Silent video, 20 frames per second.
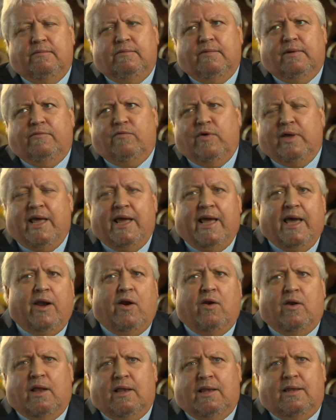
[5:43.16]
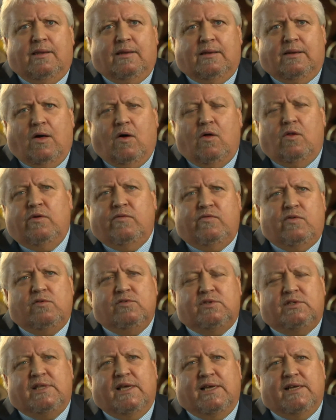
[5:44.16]
if we can get all of
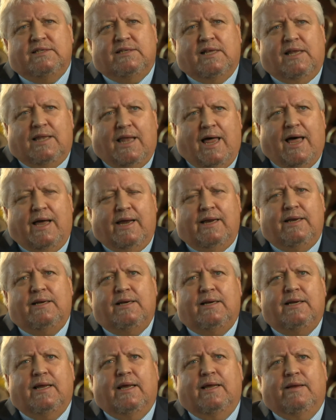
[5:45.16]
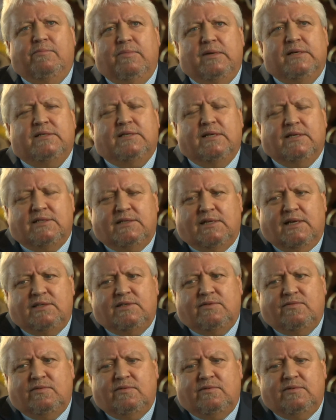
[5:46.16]
those things aligned and be
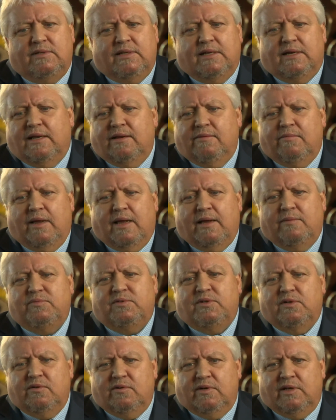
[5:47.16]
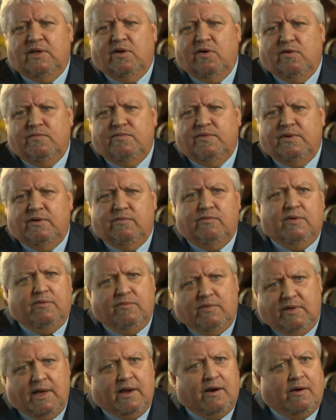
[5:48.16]
successful, then I'm absolutely confident we
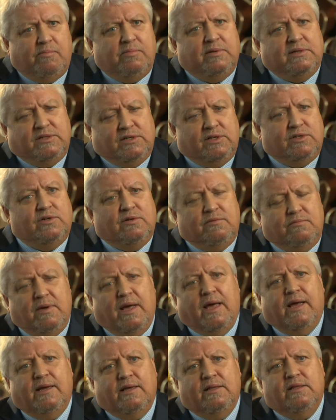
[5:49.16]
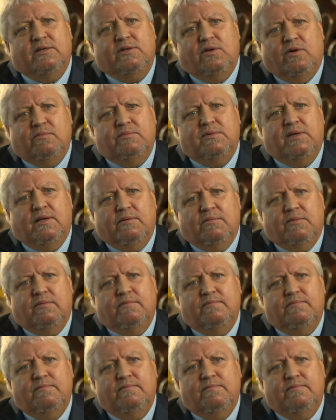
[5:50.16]
will get our position back at the top table.